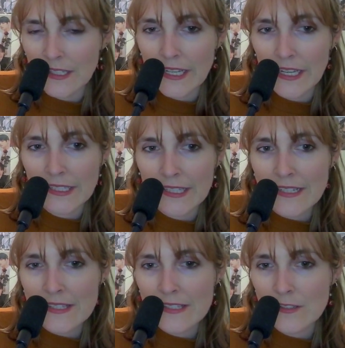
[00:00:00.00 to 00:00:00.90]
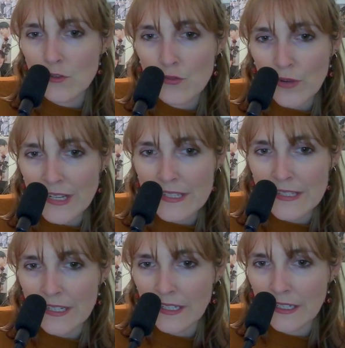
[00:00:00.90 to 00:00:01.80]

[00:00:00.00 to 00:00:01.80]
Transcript: Like, that's crazy.